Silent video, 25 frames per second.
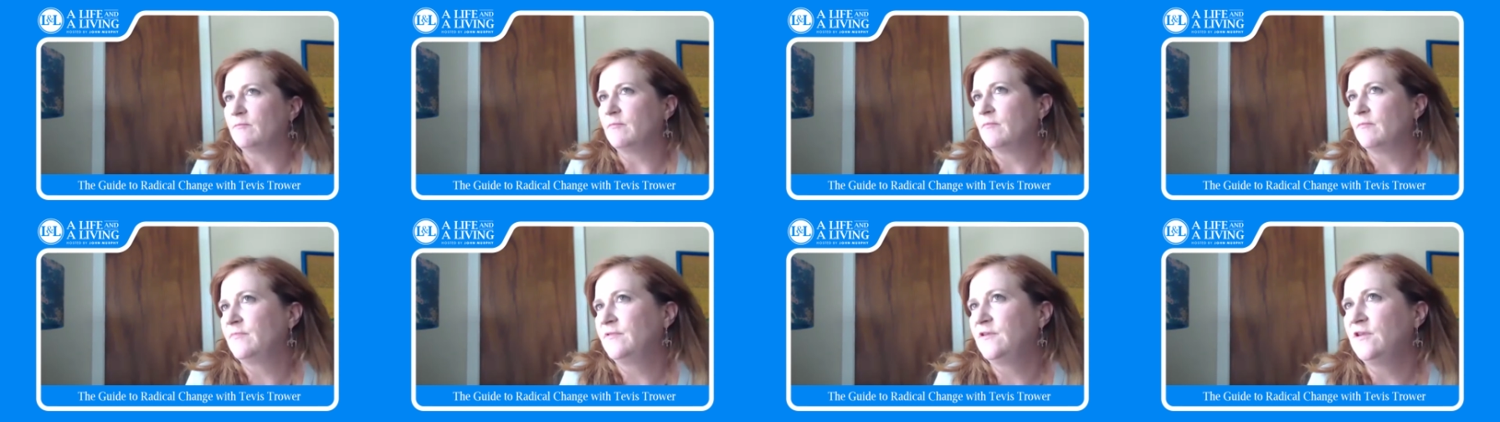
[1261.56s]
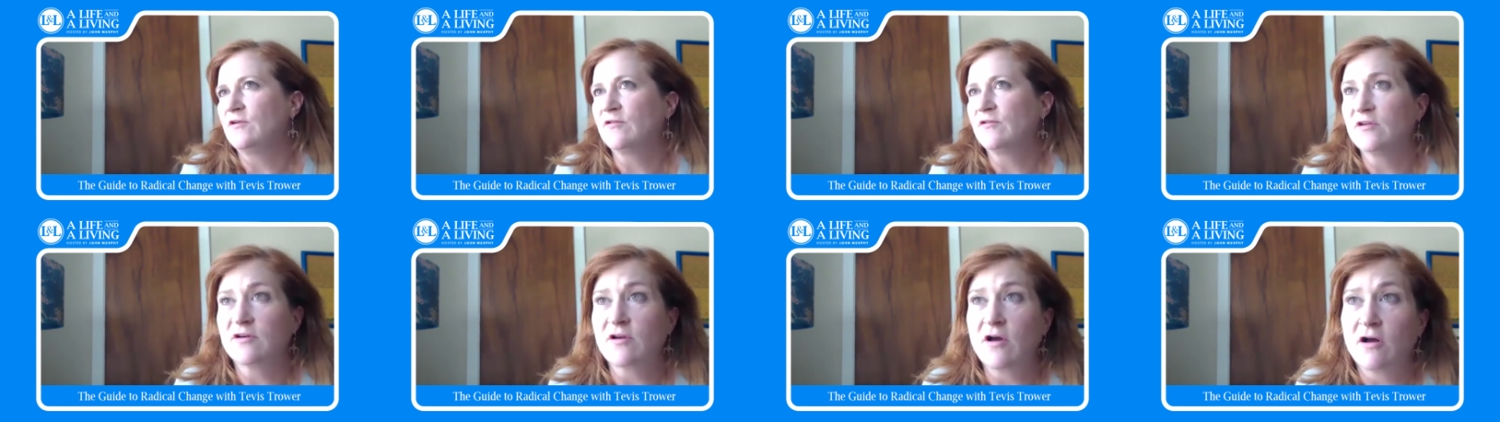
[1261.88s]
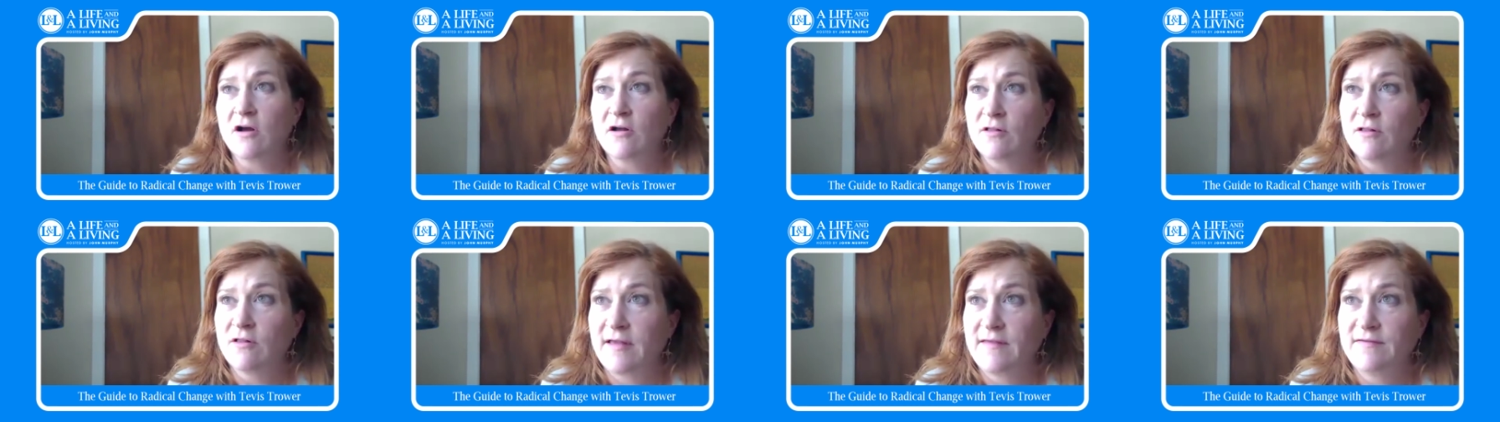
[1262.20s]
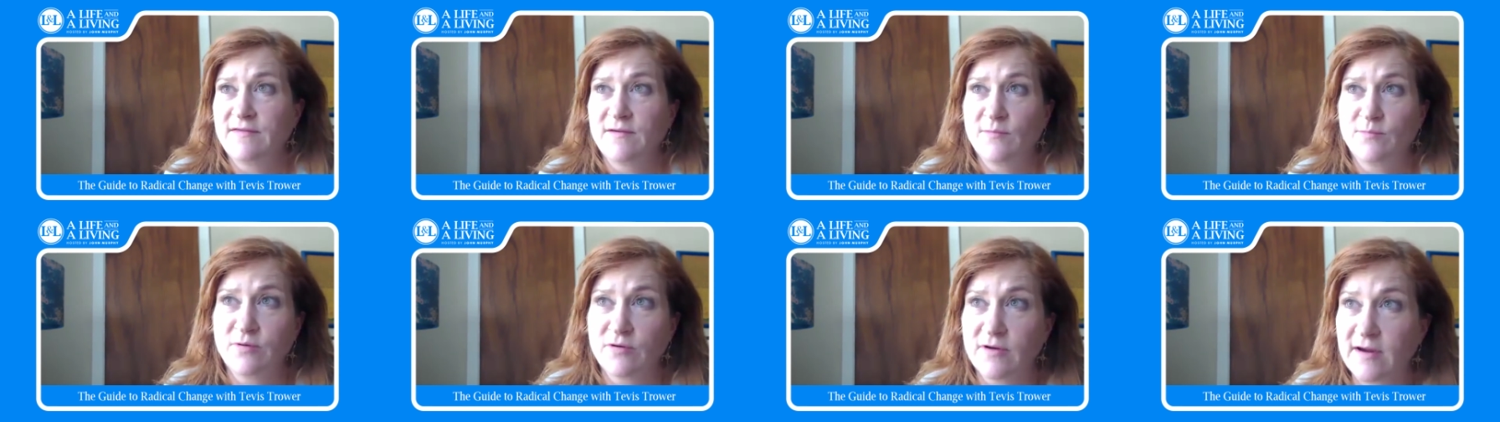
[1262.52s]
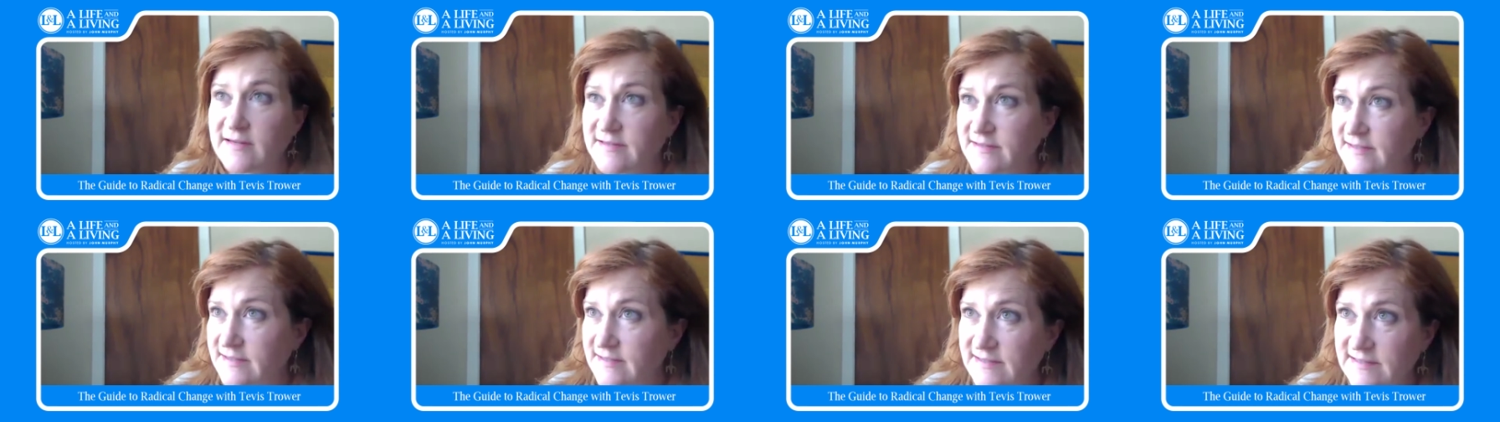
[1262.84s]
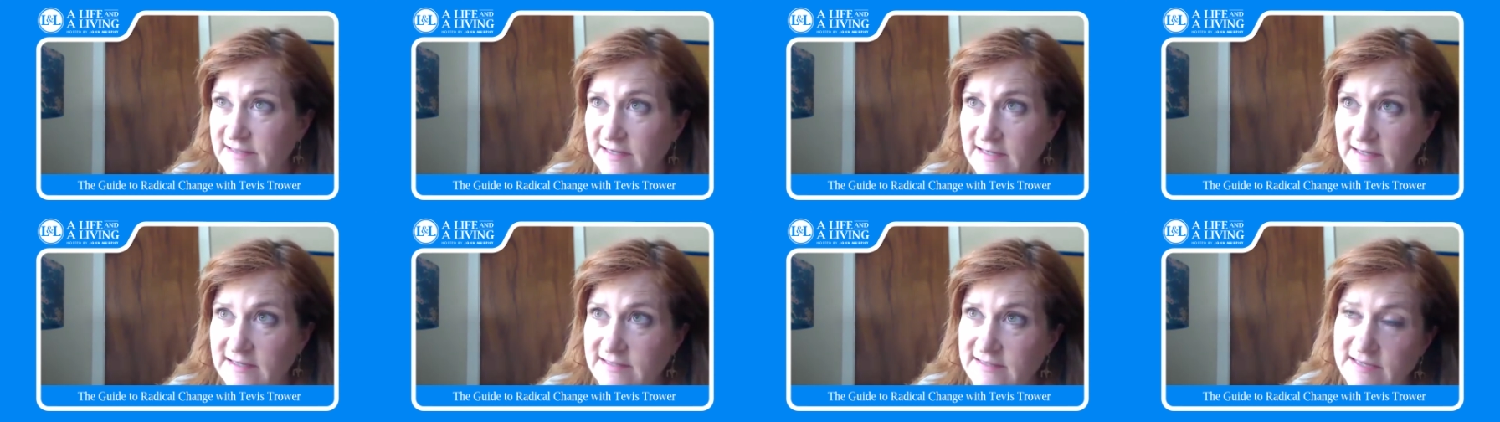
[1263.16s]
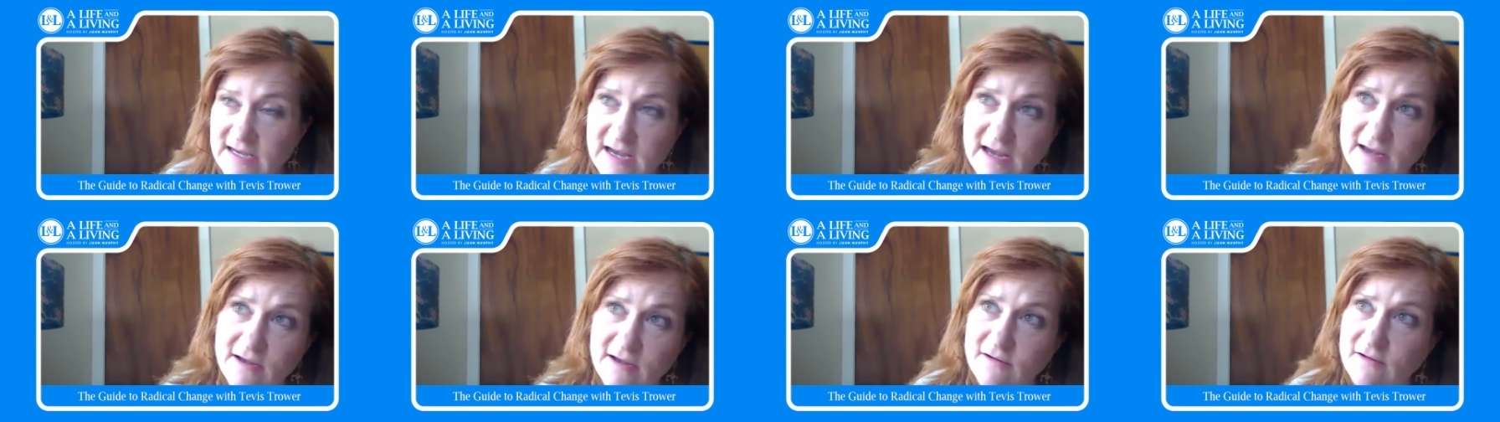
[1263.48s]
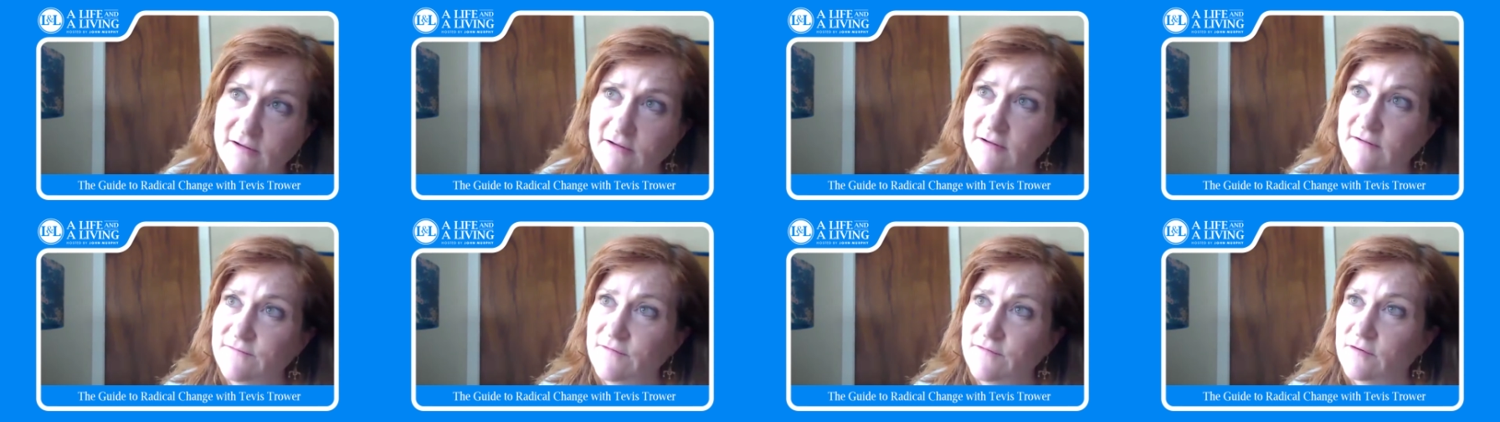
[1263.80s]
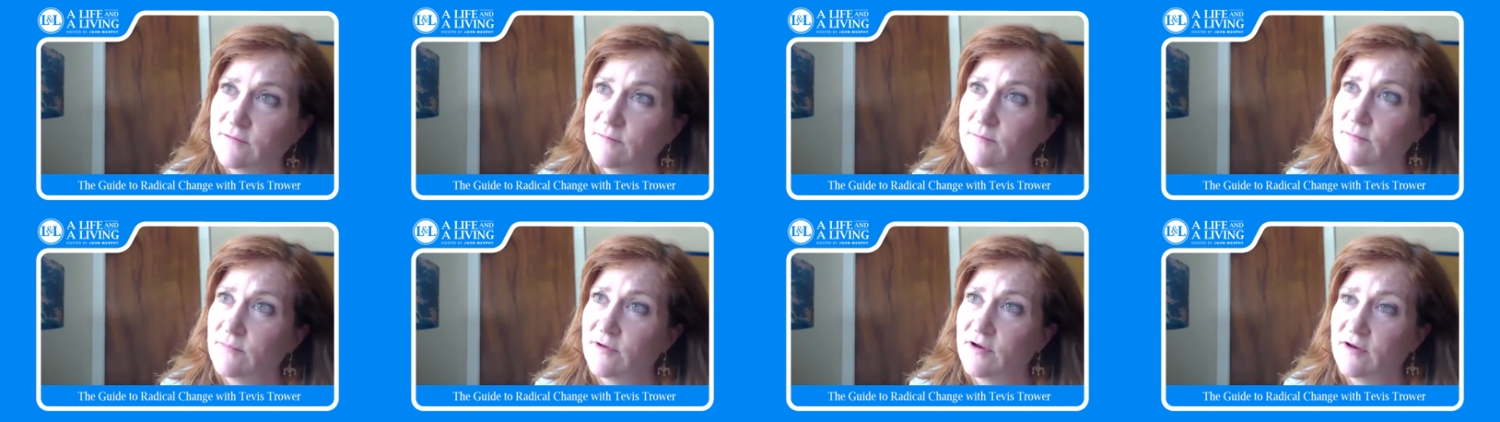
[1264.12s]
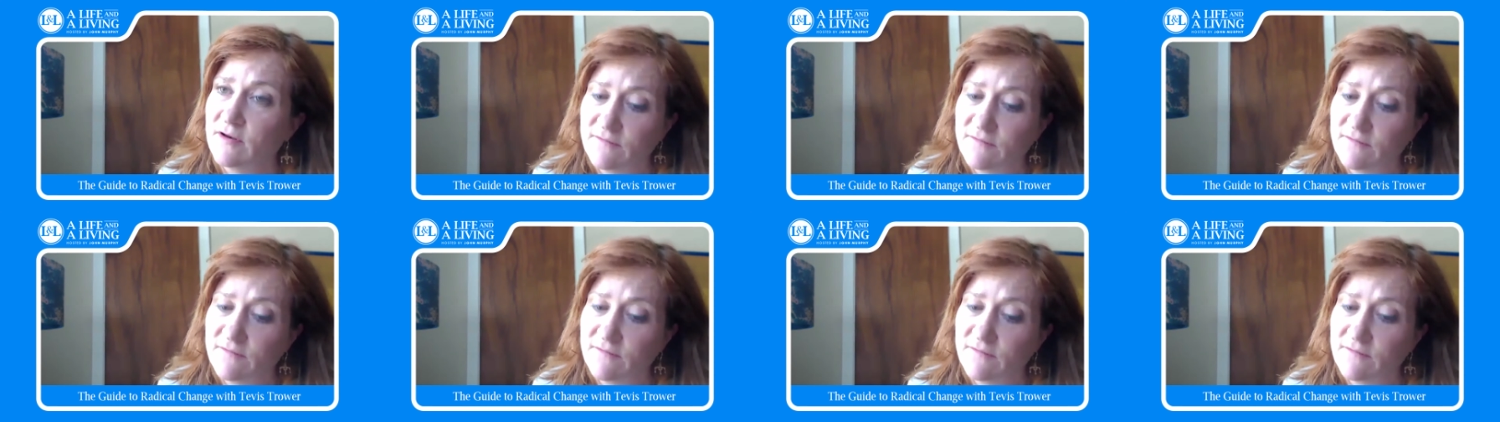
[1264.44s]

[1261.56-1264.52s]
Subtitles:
you could call it the presencing cycle from